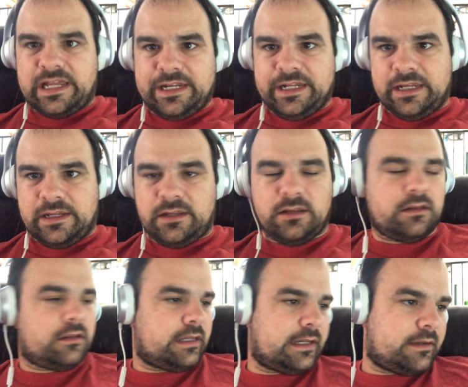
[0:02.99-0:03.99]
today.
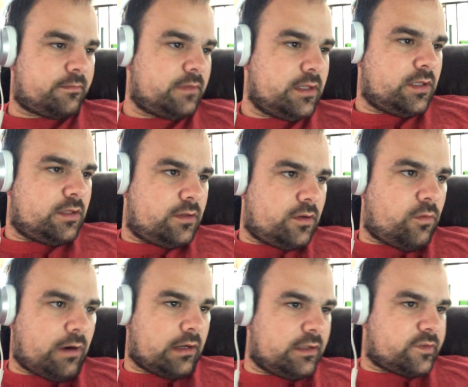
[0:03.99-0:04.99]

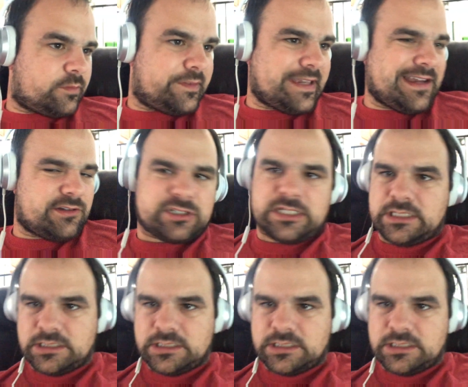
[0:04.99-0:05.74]
Wireless was out.